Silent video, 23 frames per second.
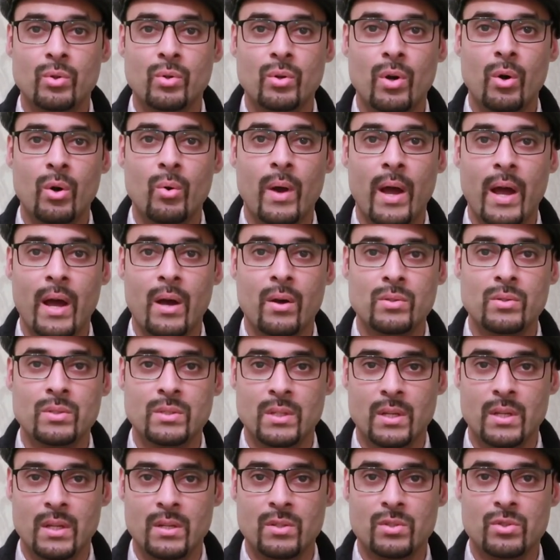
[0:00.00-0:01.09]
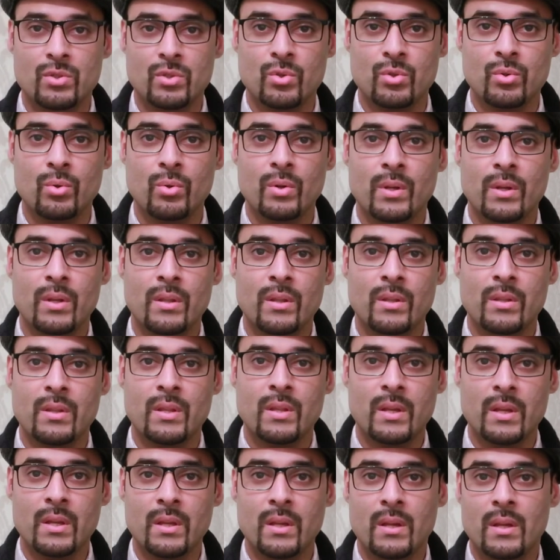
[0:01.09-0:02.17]
go out into
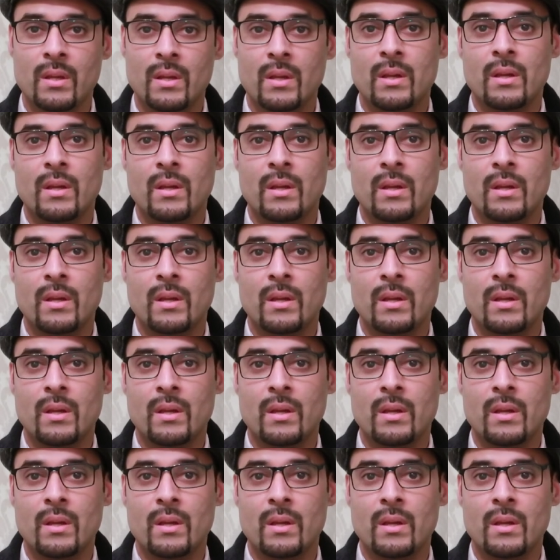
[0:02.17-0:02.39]
the